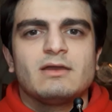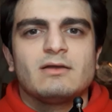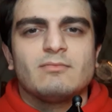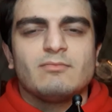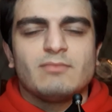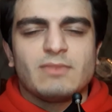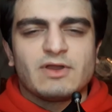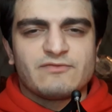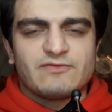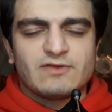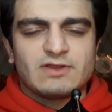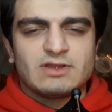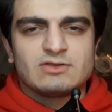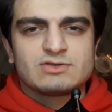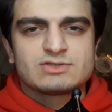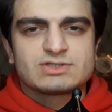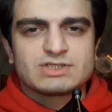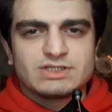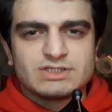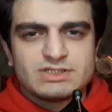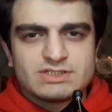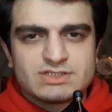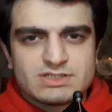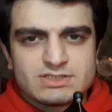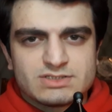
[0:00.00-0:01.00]
my fellow
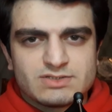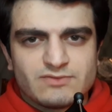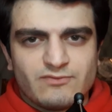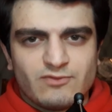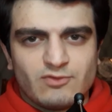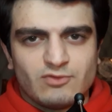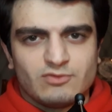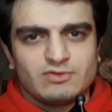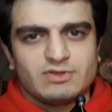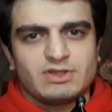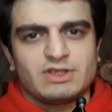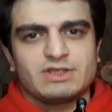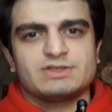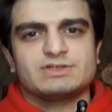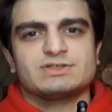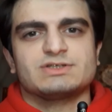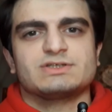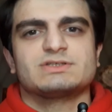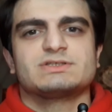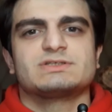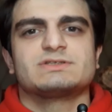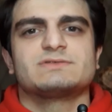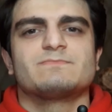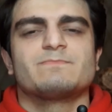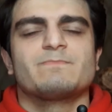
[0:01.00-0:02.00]
citizens of all
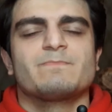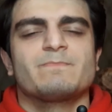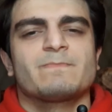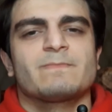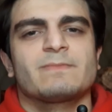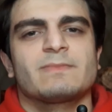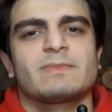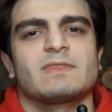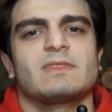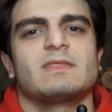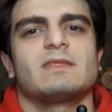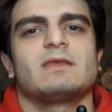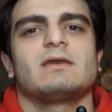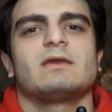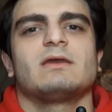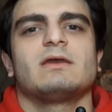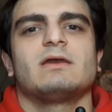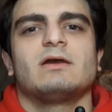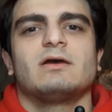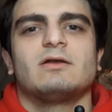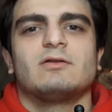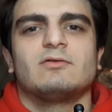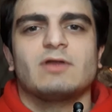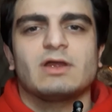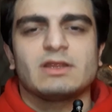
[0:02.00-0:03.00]
nations.
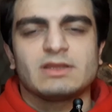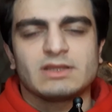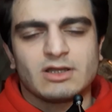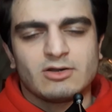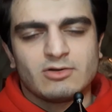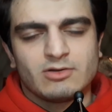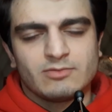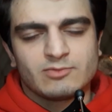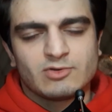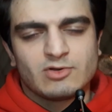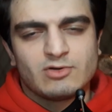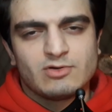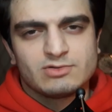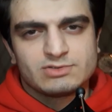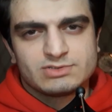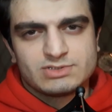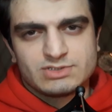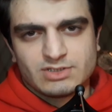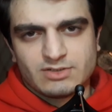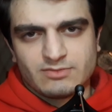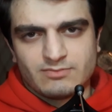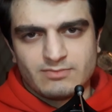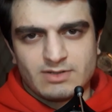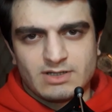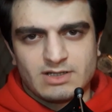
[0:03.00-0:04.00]
Right now I'm going to
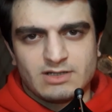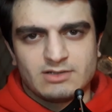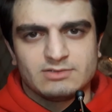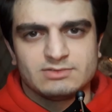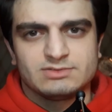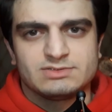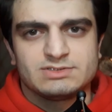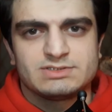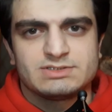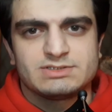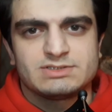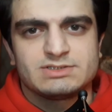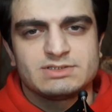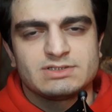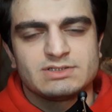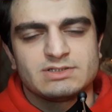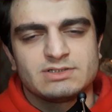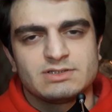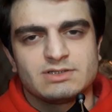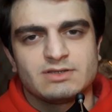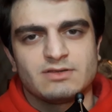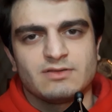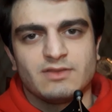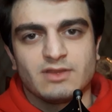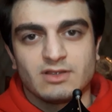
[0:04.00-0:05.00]
talk about
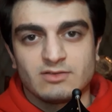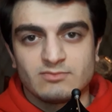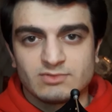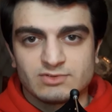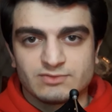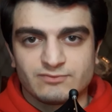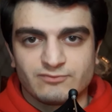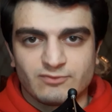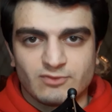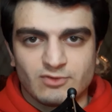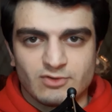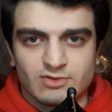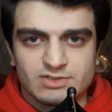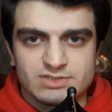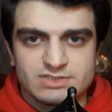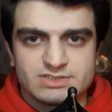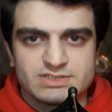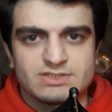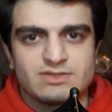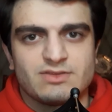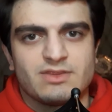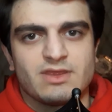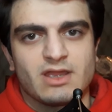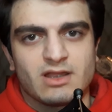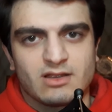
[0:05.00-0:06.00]
Sigmund Freud's
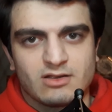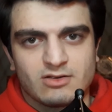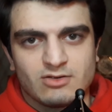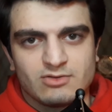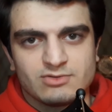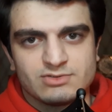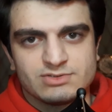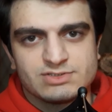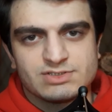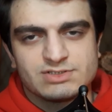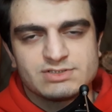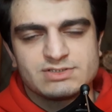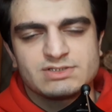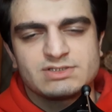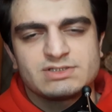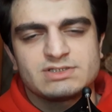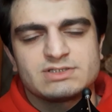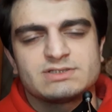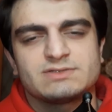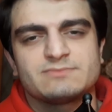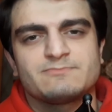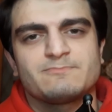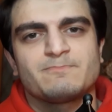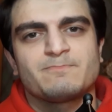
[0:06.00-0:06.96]
The Unconscious.